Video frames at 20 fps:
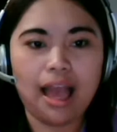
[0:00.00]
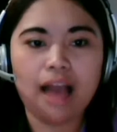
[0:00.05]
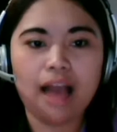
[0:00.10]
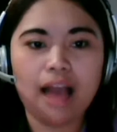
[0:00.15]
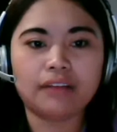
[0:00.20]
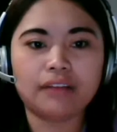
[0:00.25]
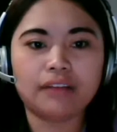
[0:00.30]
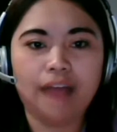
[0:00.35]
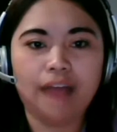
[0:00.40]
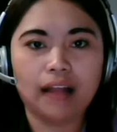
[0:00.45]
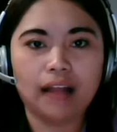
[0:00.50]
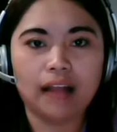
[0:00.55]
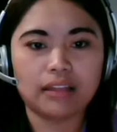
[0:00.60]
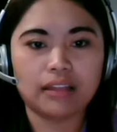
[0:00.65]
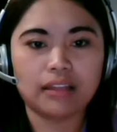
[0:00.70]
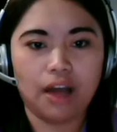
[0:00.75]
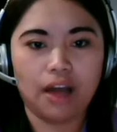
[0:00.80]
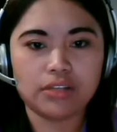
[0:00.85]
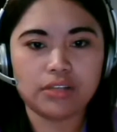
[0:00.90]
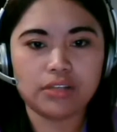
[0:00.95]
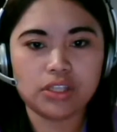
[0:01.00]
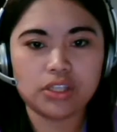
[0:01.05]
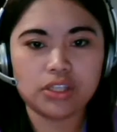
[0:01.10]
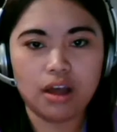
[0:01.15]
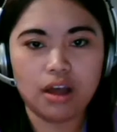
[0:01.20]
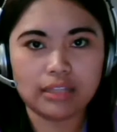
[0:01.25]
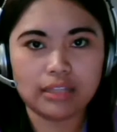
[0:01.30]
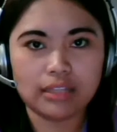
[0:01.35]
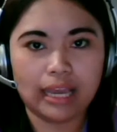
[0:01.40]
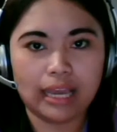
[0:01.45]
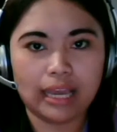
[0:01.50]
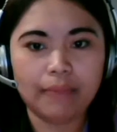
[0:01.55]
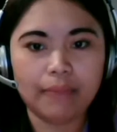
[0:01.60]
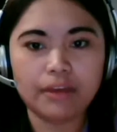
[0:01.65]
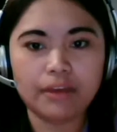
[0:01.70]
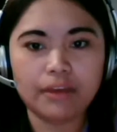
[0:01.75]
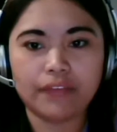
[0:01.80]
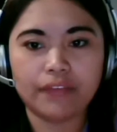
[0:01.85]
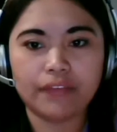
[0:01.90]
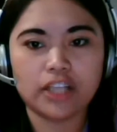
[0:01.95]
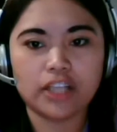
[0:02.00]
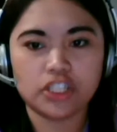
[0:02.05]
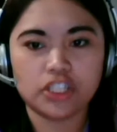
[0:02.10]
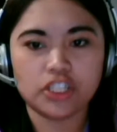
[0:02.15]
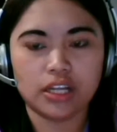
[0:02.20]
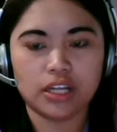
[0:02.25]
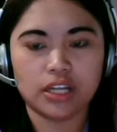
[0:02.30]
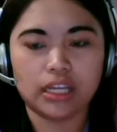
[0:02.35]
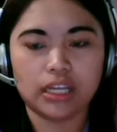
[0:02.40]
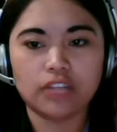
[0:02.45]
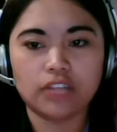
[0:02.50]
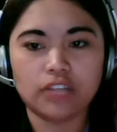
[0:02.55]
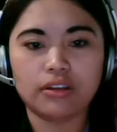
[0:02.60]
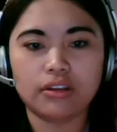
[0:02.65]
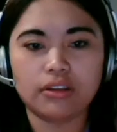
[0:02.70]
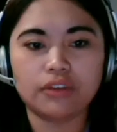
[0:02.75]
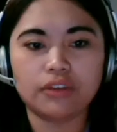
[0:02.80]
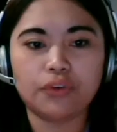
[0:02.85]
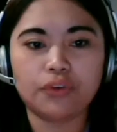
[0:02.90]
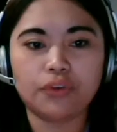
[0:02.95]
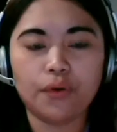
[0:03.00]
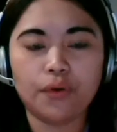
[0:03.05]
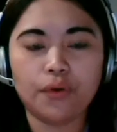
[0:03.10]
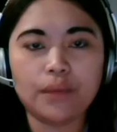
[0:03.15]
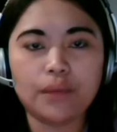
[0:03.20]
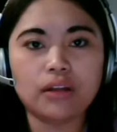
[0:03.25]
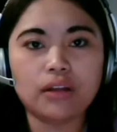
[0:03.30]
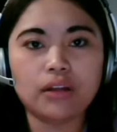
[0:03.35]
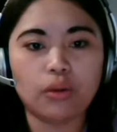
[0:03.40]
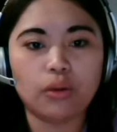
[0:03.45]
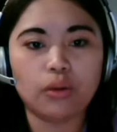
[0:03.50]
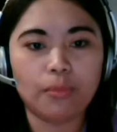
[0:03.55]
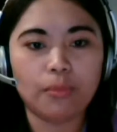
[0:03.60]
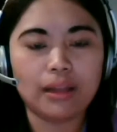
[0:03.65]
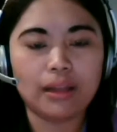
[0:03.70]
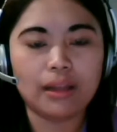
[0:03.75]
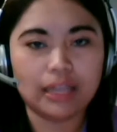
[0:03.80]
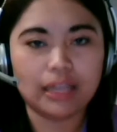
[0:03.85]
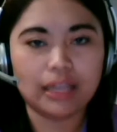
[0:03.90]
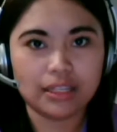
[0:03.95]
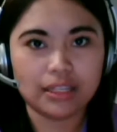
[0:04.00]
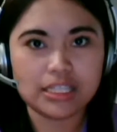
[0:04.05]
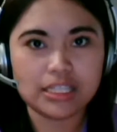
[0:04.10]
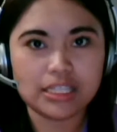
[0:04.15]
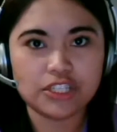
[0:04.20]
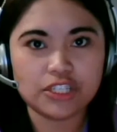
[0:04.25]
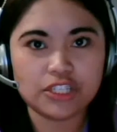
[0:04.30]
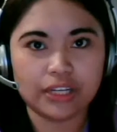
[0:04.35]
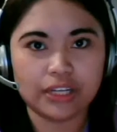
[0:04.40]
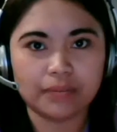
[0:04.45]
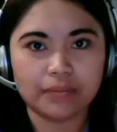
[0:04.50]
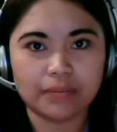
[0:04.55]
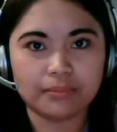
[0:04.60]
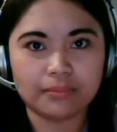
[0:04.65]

a crackdown on the immigration into a growing global industry.